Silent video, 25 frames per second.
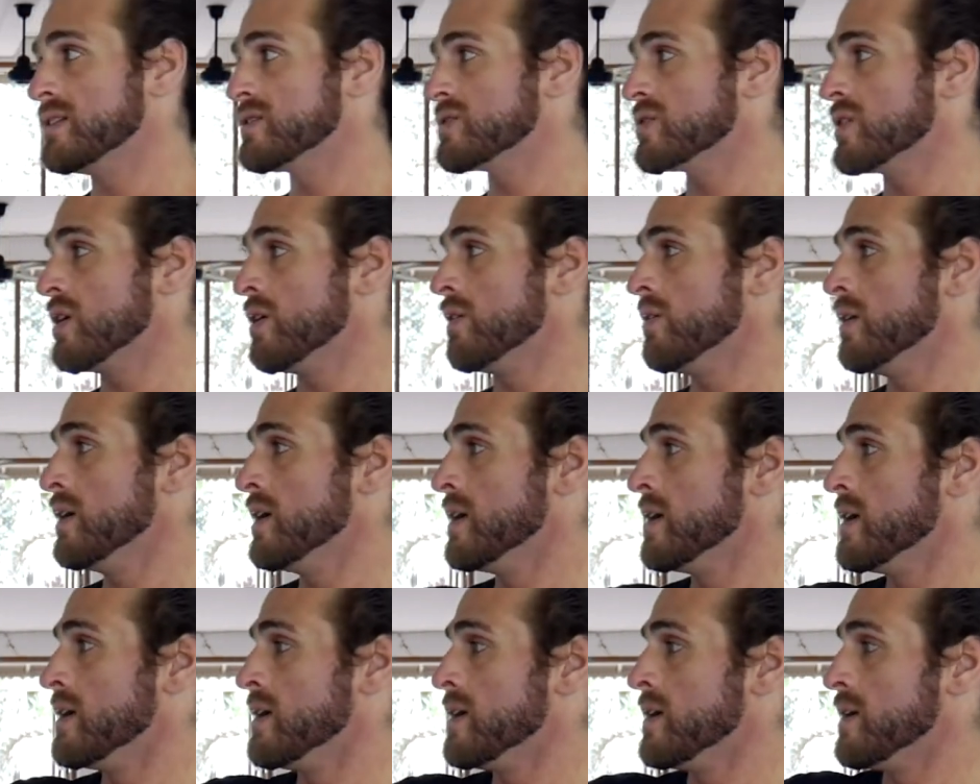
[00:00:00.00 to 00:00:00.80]
So
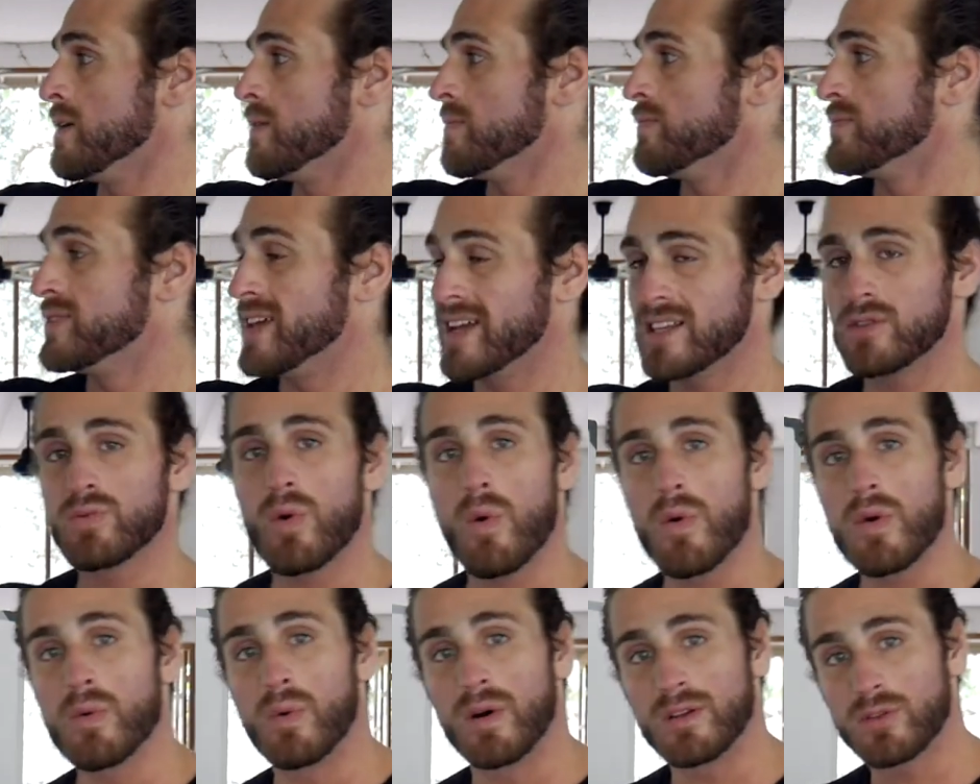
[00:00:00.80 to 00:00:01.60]
that's what
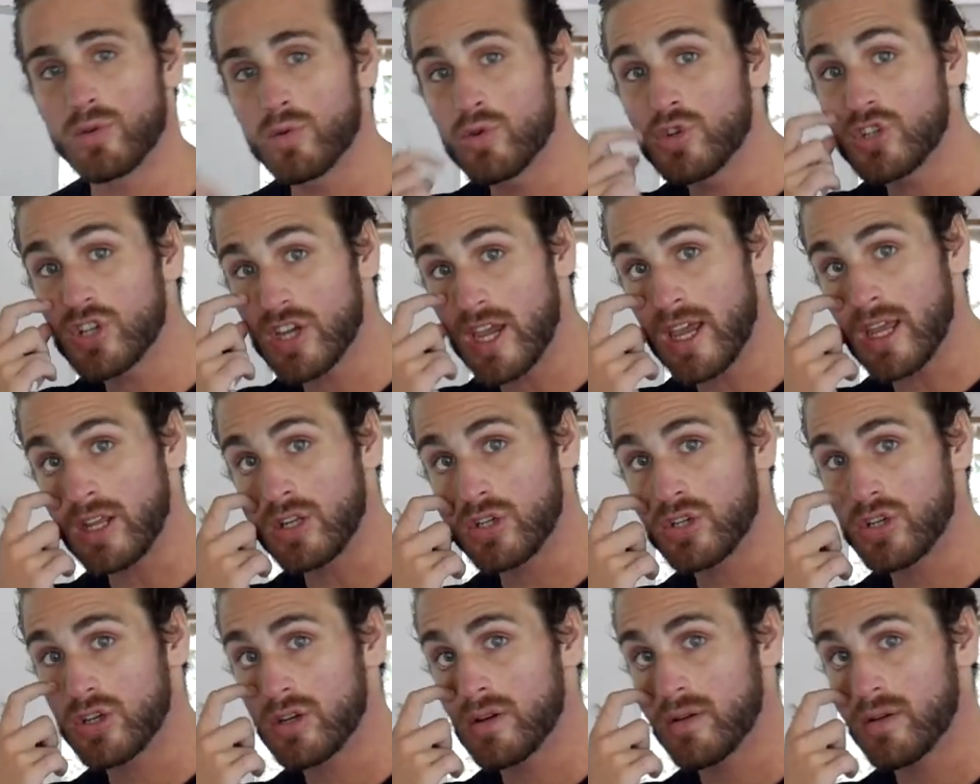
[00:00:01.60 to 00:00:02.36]
we want to change.